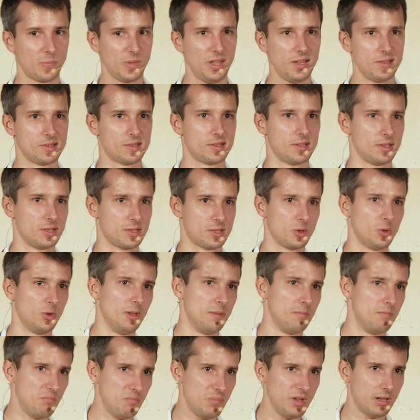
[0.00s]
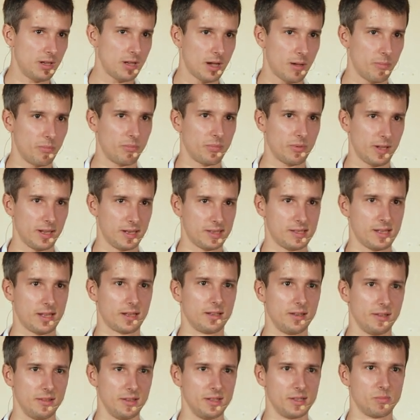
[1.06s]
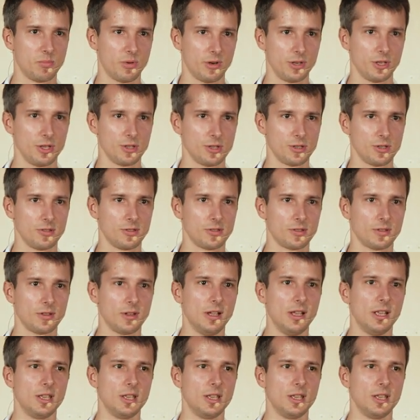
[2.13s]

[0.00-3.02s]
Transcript: instance gonna pick up exactly these partitions?